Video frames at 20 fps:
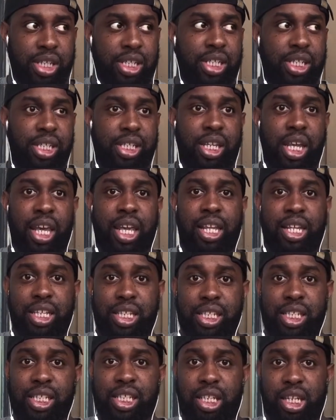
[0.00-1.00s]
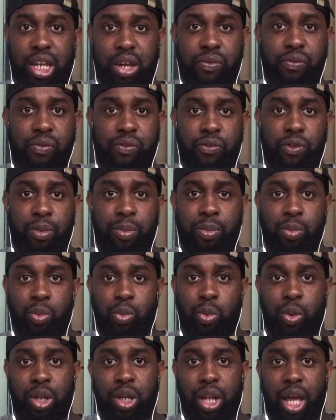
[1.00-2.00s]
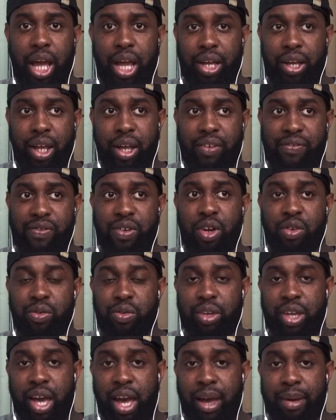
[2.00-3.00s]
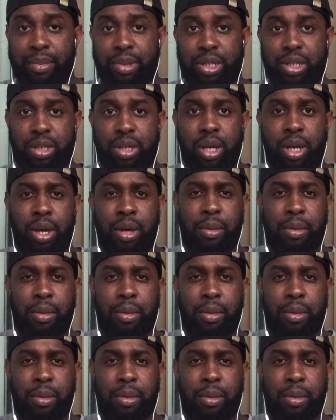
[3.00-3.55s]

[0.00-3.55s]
This is different from when I felt Yami's,